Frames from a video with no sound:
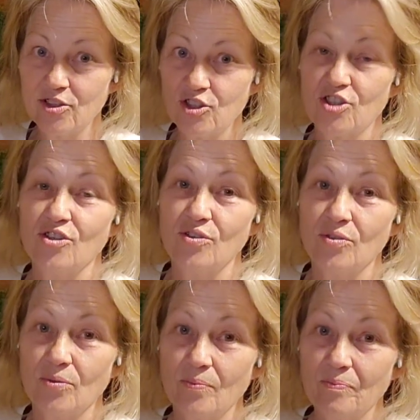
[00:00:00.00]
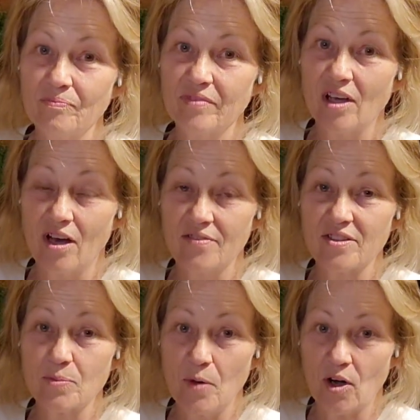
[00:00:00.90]
to the
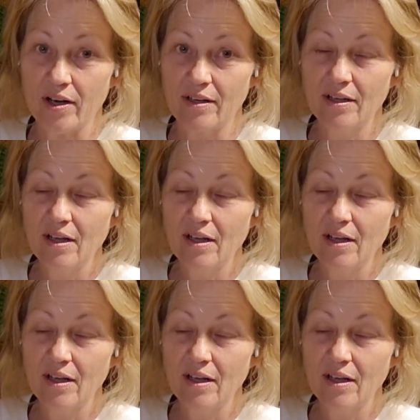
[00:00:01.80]
office party.